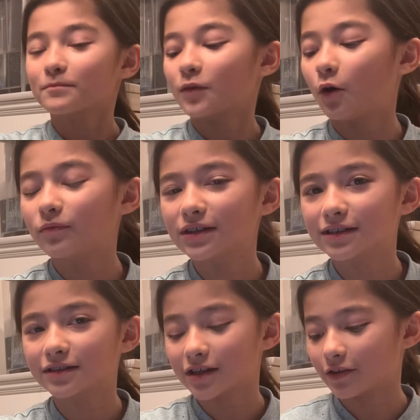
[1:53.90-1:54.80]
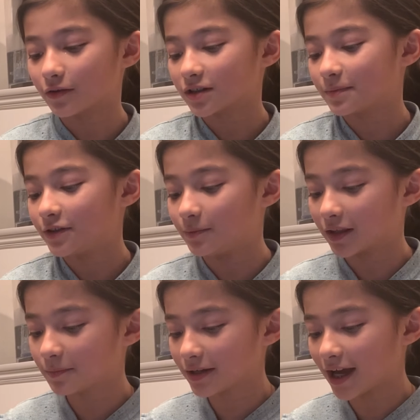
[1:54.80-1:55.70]
hopefully it doesn't change the recipe too much.
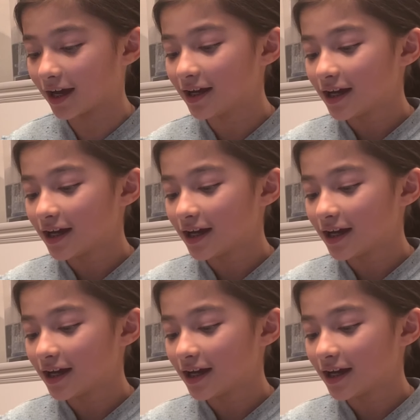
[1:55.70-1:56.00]
But yeah,